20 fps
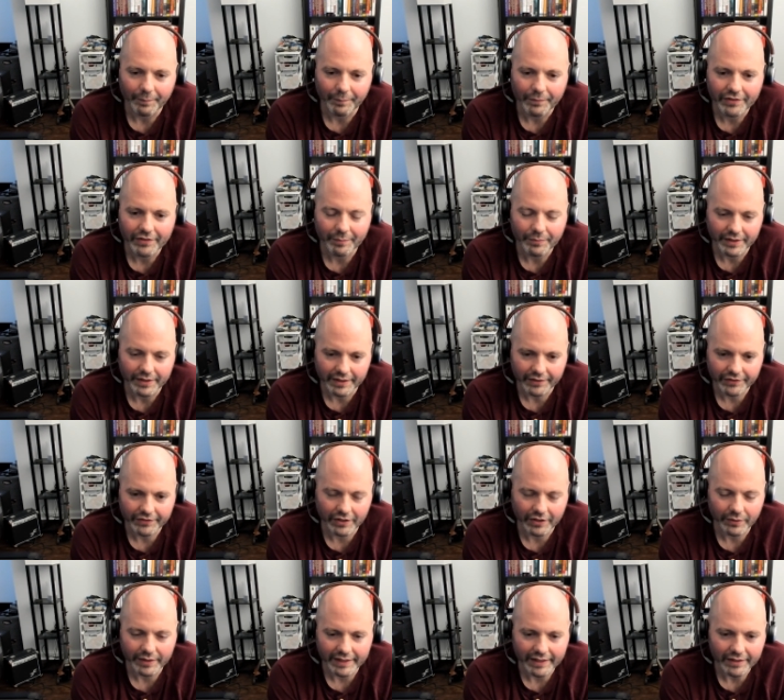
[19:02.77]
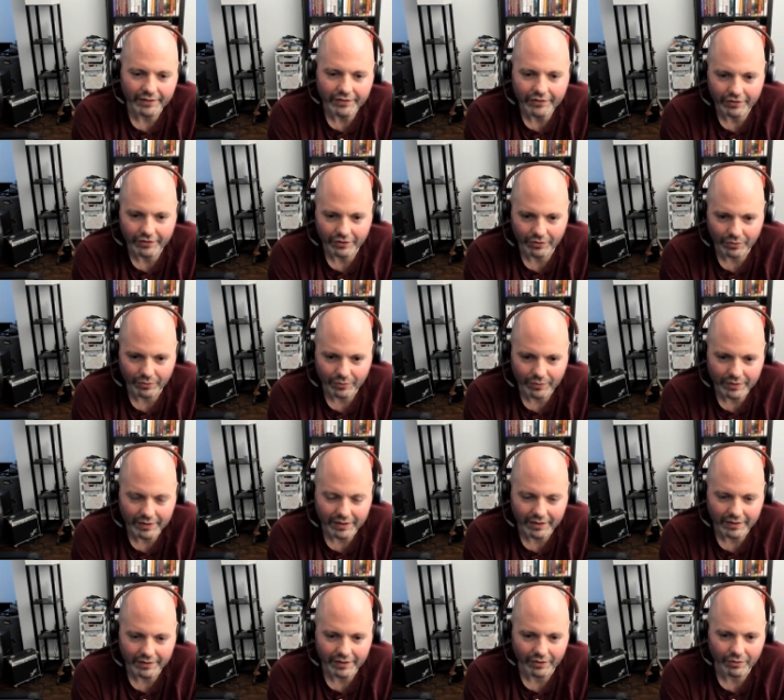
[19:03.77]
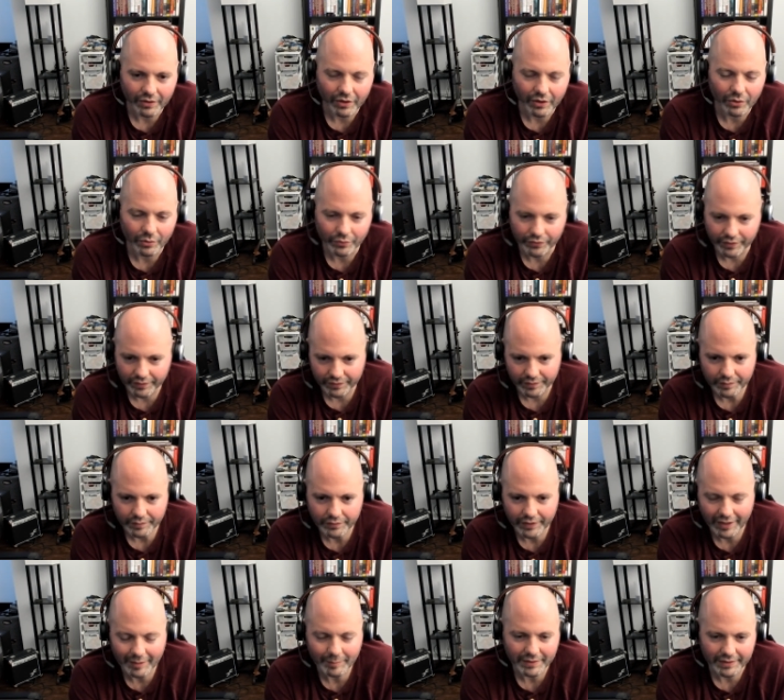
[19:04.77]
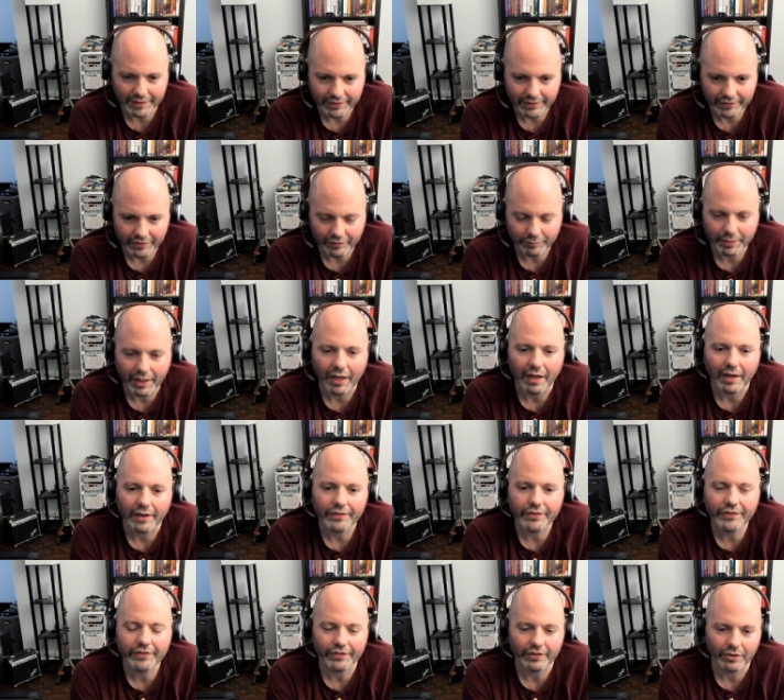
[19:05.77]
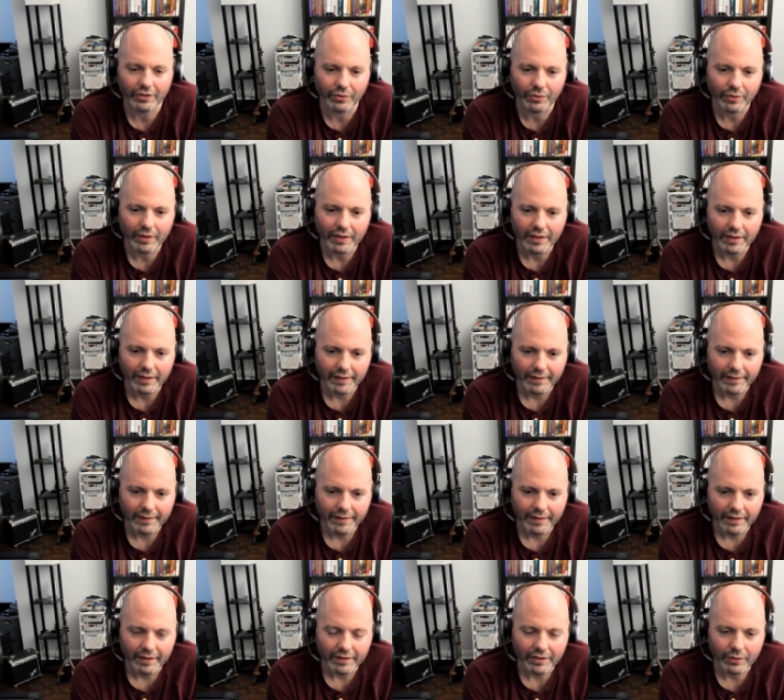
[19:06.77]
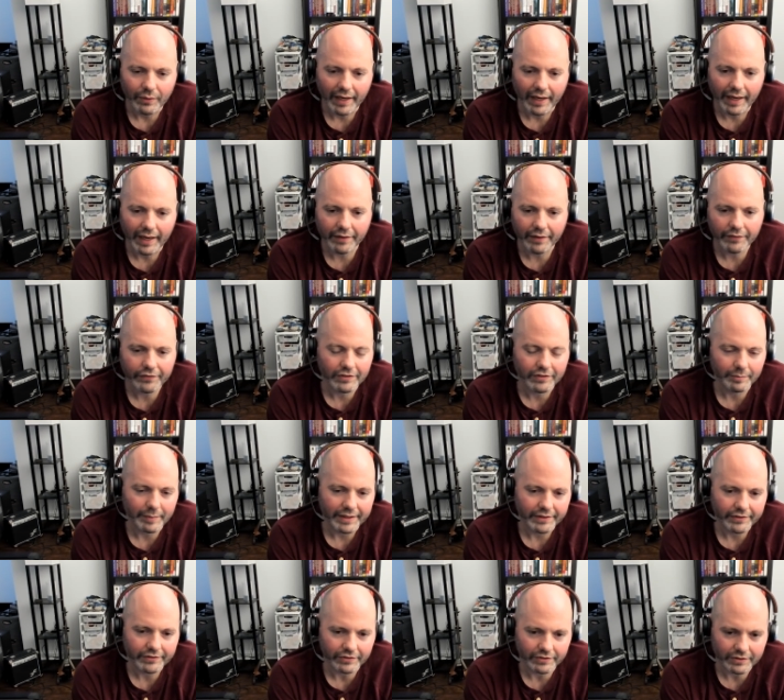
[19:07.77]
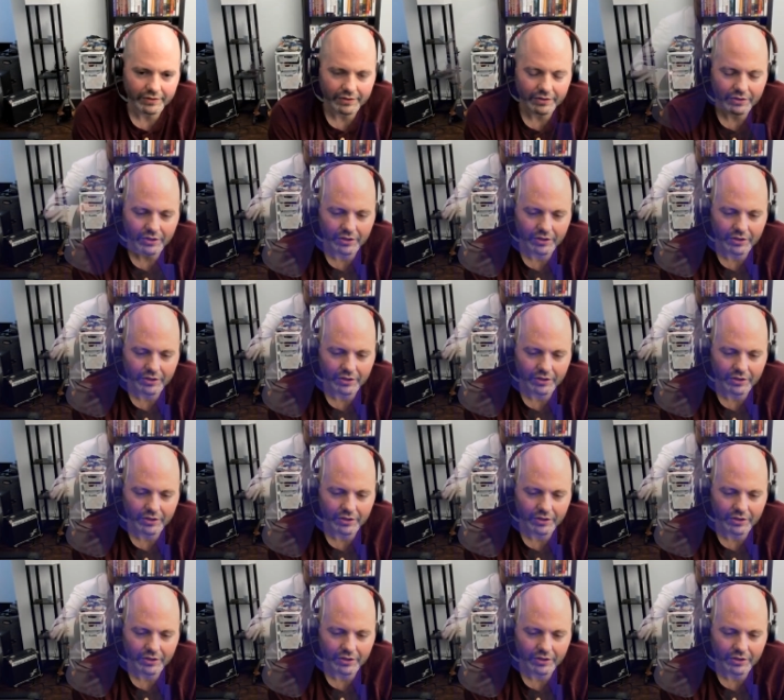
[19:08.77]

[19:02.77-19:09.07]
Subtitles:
something that's going into whole different families of parts. So you have to make certain